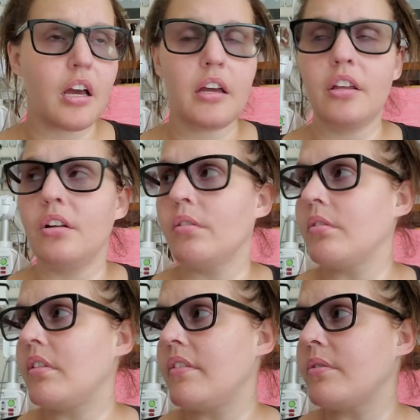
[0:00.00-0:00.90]
you know,
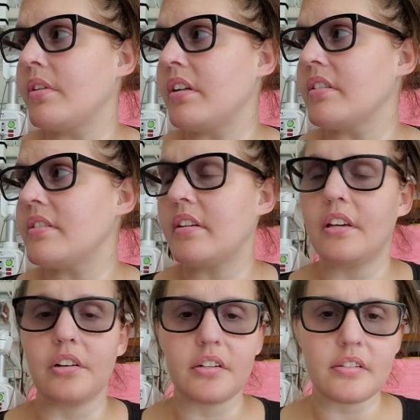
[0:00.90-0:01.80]
everyone else
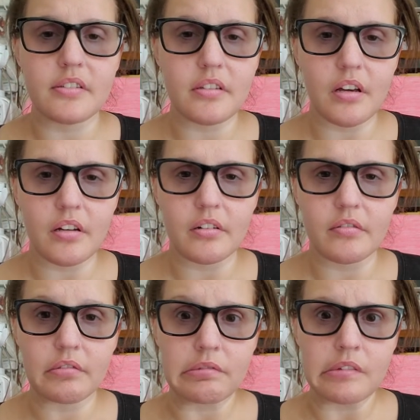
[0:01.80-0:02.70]
here is
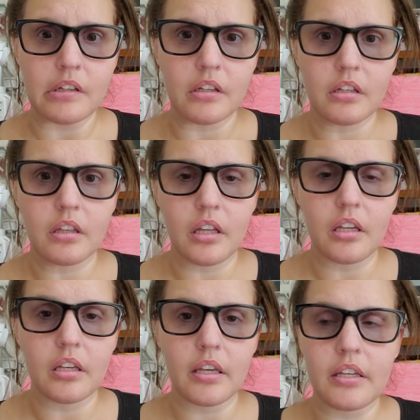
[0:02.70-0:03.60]
on,
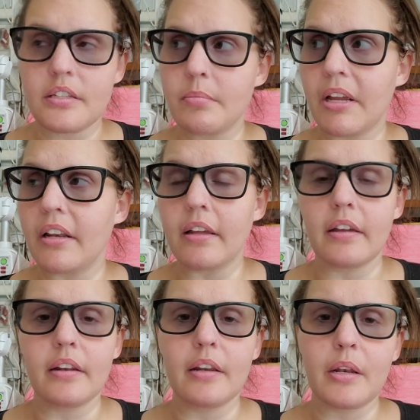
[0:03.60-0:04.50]
like,
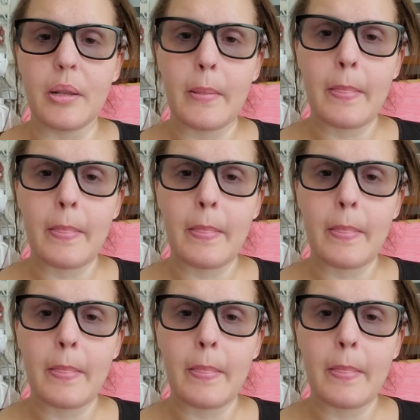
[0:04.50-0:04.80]
intubated, and